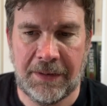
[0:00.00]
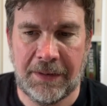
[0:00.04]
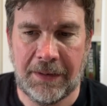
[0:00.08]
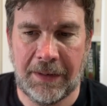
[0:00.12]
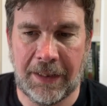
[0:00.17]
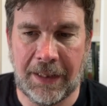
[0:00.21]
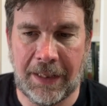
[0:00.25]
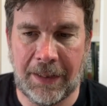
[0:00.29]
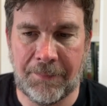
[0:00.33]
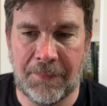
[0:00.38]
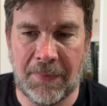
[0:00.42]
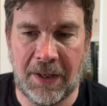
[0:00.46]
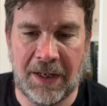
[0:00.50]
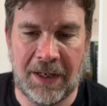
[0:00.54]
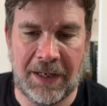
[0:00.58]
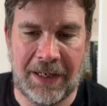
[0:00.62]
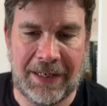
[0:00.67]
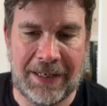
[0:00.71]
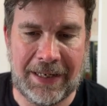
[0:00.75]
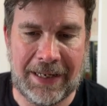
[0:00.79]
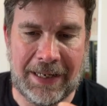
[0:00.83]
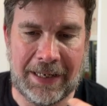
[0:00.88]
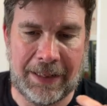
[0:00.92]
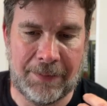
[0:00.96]
Um, I
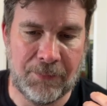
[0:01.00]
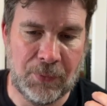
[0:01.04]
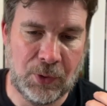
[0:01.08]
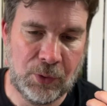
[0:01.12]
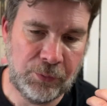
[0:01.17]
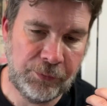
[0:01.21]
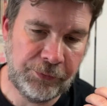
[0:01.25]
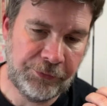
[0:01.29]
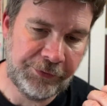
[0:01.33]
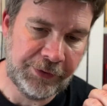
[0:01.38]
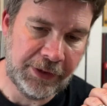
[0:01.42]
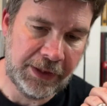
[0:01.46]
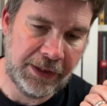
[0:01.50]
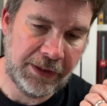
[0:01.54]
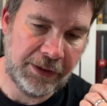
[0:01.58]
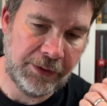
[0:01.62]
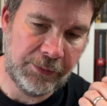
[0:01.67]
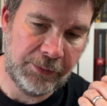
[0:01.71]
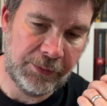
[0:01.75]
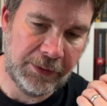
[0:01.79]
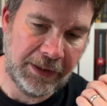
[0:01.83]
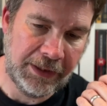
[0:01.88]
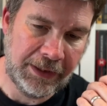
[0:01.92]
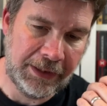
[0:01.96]
am
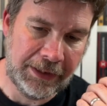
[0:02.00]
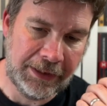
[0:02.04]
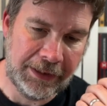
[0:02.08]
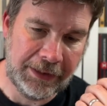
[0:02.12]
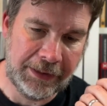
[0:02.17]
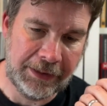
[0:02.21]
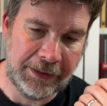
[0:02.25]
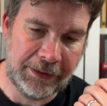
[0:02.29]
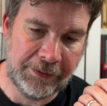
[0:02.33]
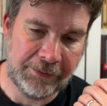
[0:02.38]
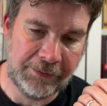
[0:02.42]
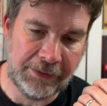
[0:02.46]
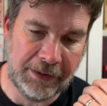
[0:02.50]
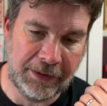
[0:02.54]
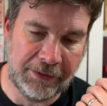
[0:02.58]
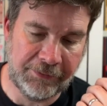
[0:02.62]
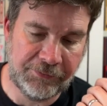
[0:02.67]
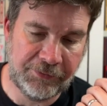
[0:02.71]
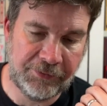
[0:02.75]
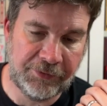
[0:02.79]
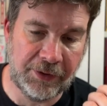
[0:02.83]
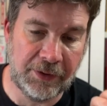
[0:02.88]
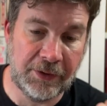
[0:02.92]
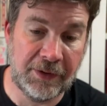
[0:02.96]
also, uh,
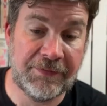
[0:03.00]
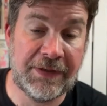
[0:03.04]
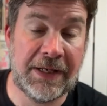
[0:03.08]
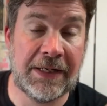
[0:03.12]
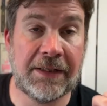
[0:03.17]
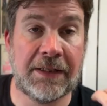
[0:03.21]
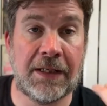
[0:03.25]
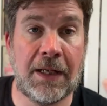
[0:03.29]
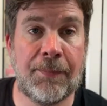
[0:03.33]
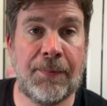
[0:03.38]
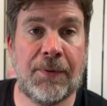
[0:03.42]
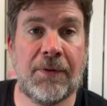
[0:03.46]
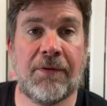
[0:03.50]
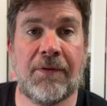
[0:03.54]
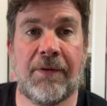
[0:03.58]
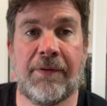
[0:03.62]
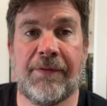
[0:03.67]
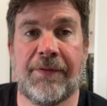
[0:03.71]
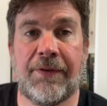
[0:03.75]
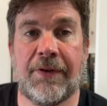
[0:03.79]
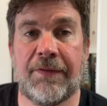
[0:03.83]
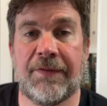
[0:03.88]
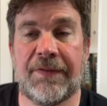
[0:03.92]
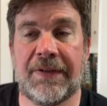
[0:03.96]
I've, so I've had a couple of
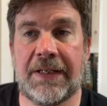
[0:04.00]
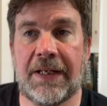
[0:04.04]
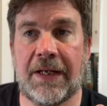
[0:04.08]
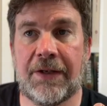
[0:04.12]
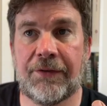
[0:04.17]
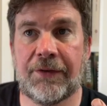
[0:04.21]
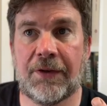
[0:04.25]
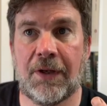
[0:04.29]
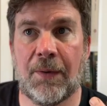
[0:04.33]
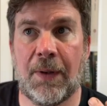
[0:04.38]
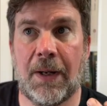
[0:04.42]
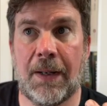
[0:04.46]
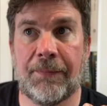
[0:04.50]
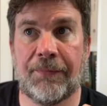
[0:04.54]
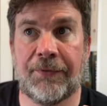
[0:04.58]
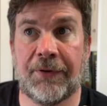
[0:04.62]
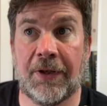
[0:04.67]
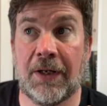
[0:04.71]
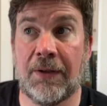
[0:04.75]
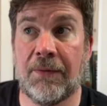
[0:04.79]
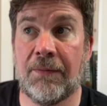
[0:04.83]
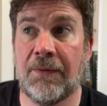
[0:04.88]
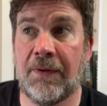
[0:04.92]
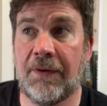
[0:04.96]
review videos go up,
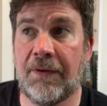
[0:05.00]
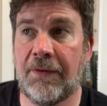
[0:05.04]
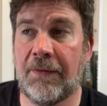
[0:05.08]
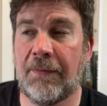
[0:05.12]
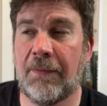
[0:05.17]
so